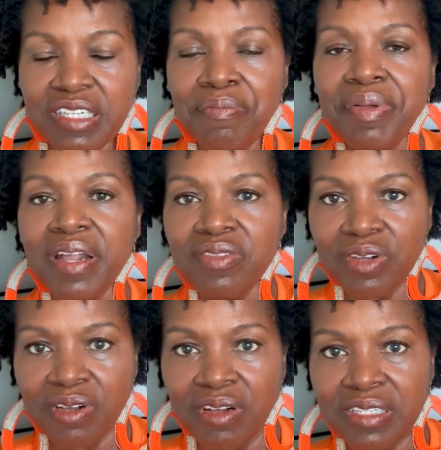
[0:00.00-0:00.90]
Compare
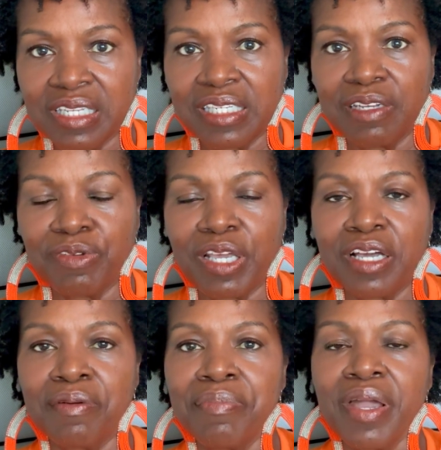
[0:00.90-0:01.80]
the cost of living,
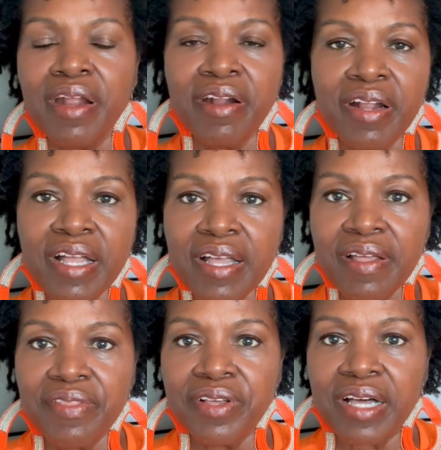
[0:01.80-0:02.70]
compare
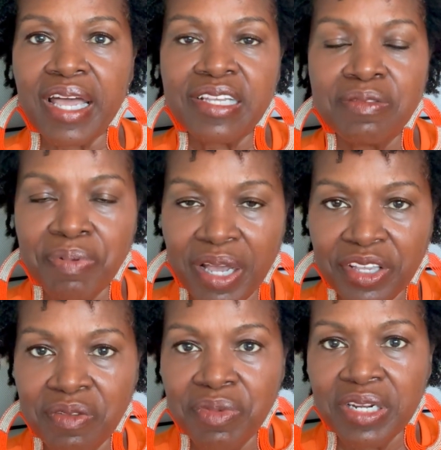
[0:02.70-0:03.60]
the
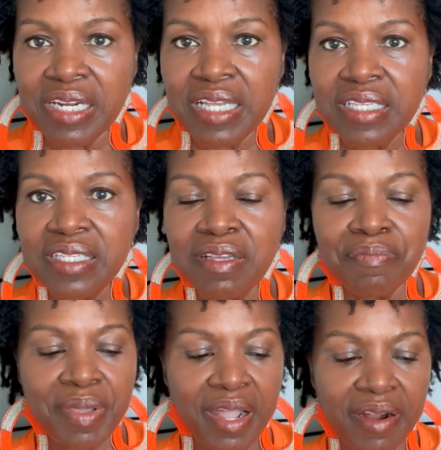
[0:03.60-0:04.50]
expat communities,
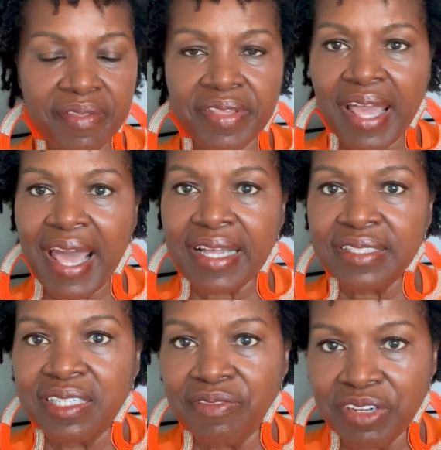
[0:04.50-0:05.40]
compare the
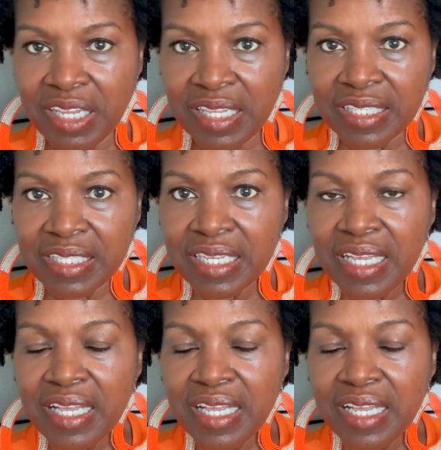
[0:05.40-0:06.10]
activities,